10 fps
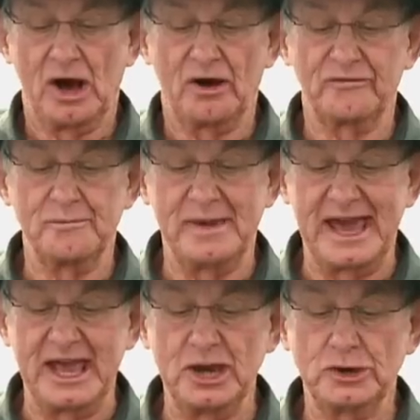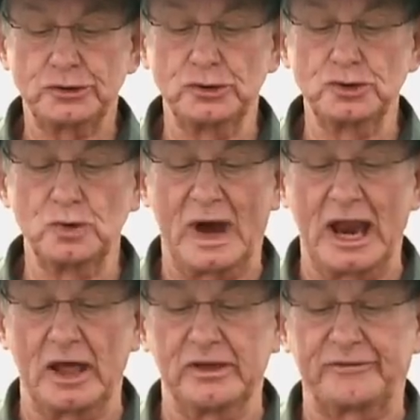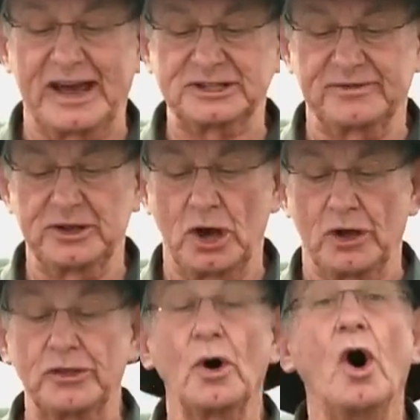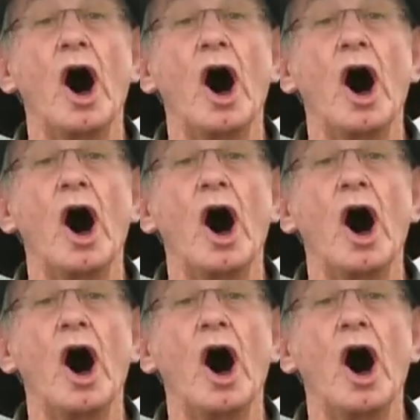of men to dwell on the face of the earth.